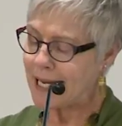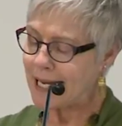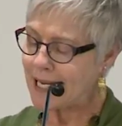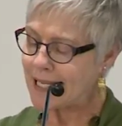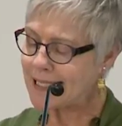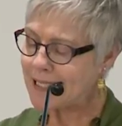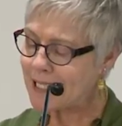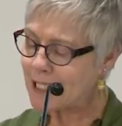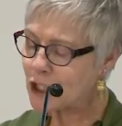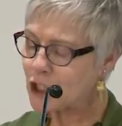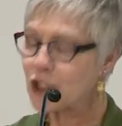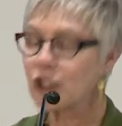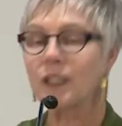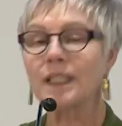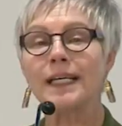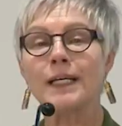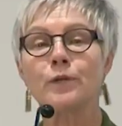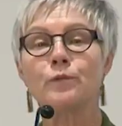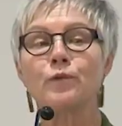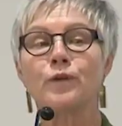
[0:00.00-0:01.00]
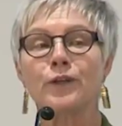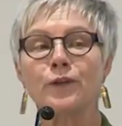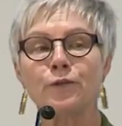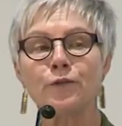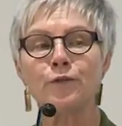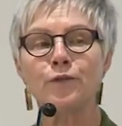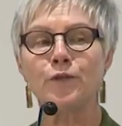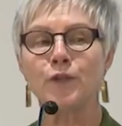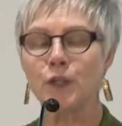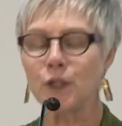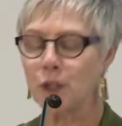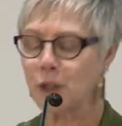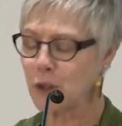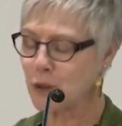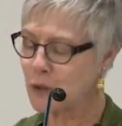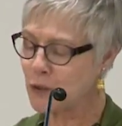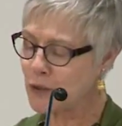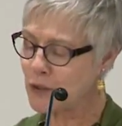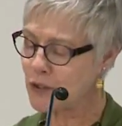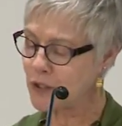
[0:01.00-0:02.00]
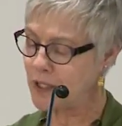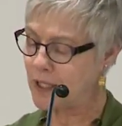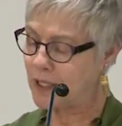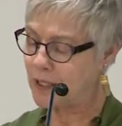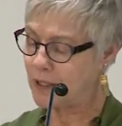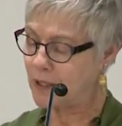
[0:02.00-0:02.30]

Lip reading: initially refused